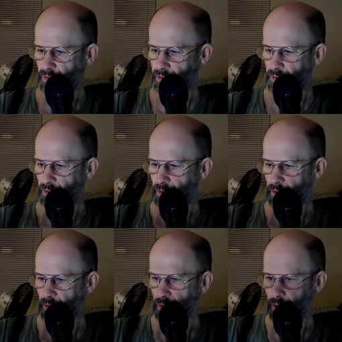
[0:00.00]

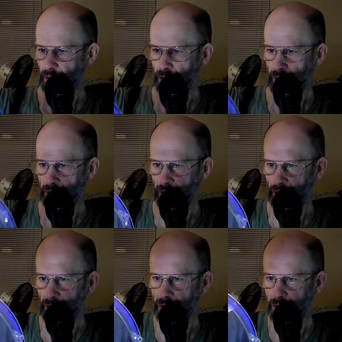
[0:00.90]

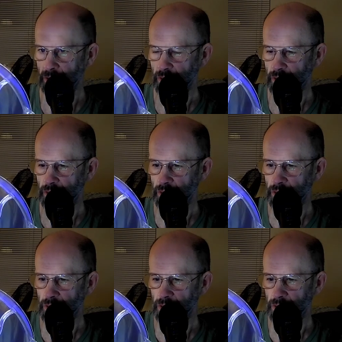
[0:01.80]

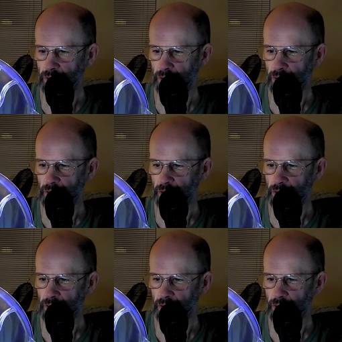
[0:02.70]
Nobody speaks.